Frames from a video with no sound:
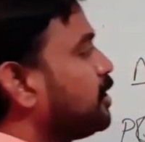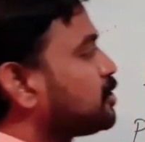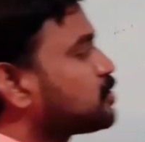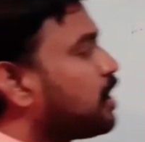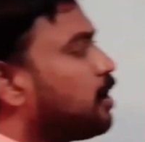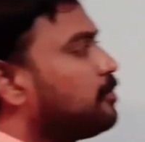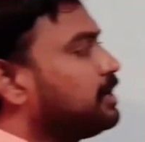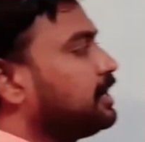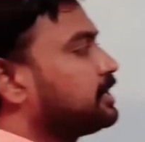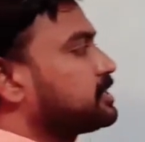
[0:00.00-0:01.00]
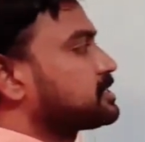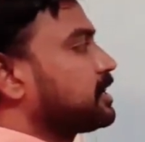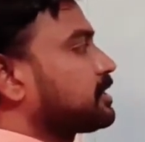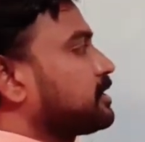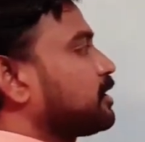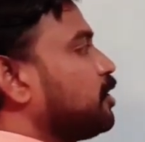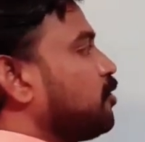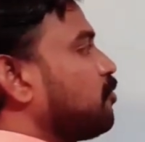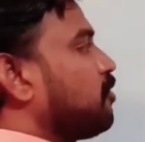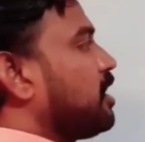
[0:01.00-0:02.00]
So how many letters are there?
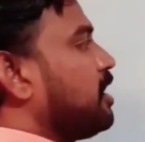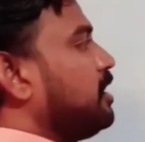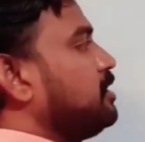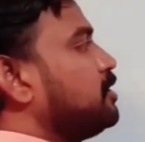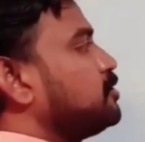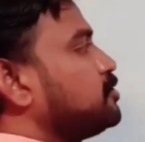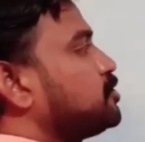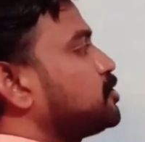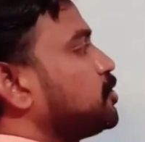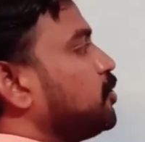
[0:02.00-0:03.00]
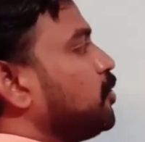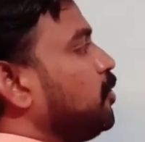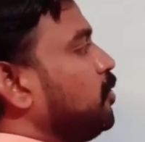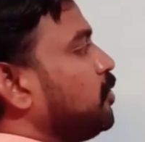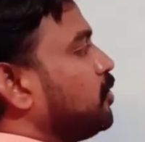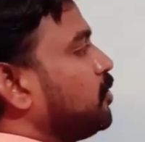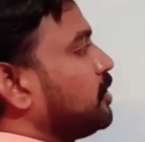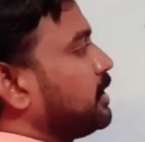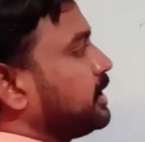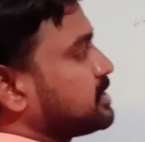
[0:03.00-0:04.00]
1, 2,
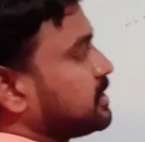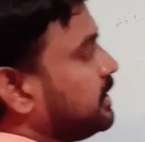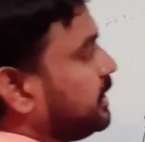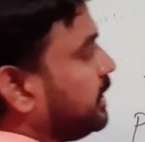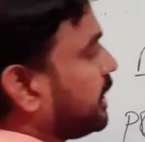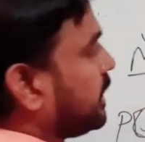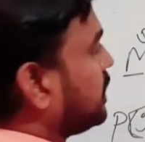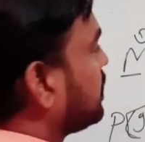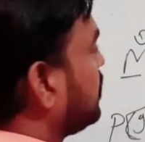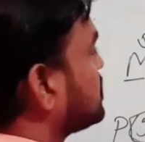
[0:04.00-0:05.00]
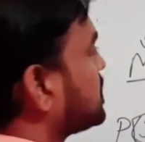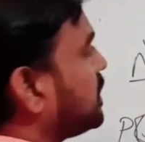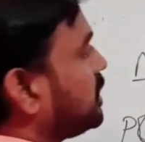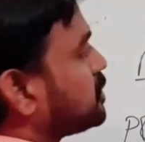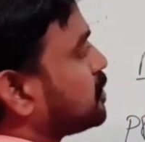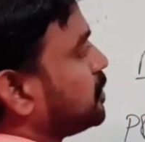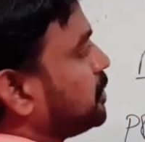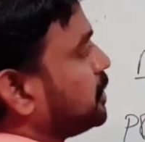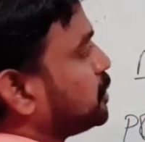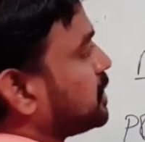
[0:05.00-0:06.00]
yes, T again comes here, so no
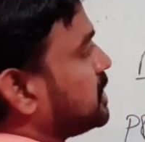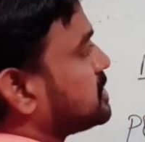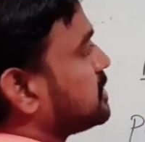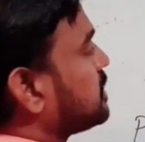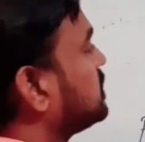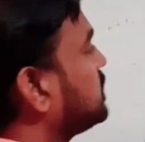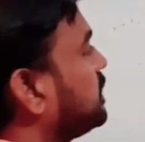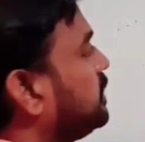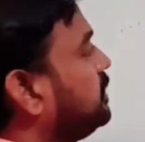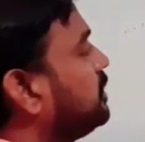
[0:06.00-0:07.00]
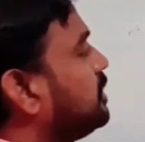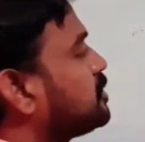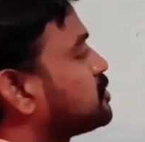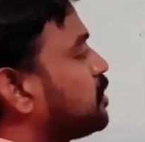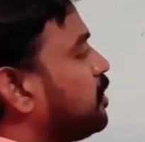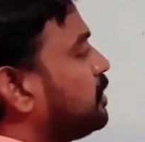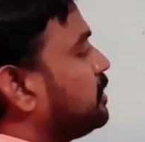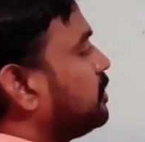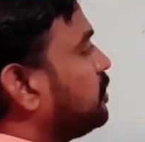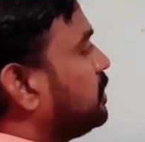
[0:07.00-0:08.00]
need to consider it again. So
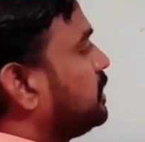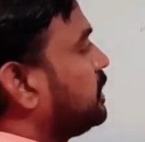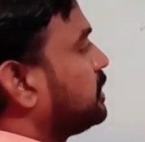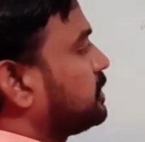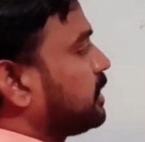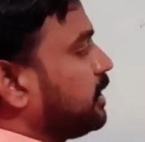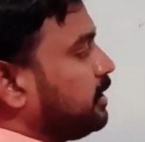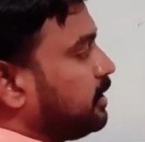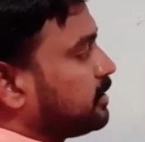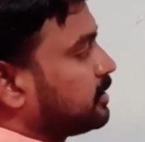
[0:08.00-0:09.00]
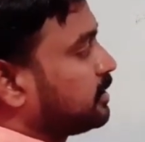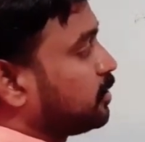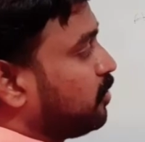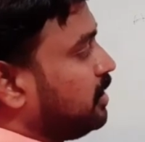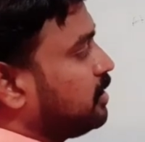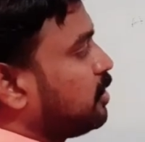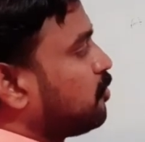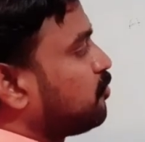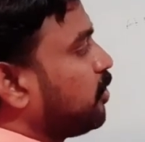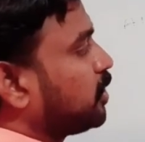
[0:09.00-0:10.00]
T3, third one,
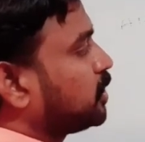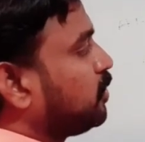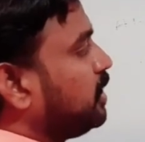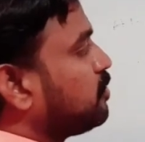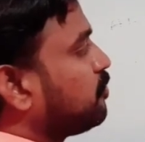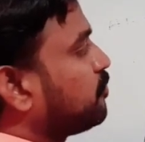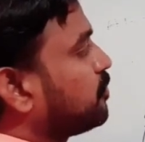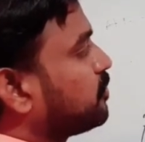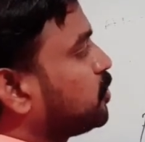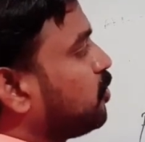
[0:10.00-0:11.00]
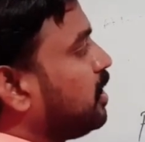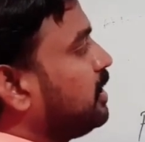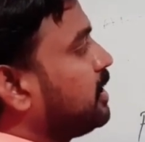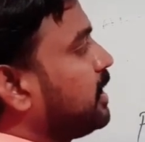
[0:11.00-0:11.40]
fourth one, fifth one,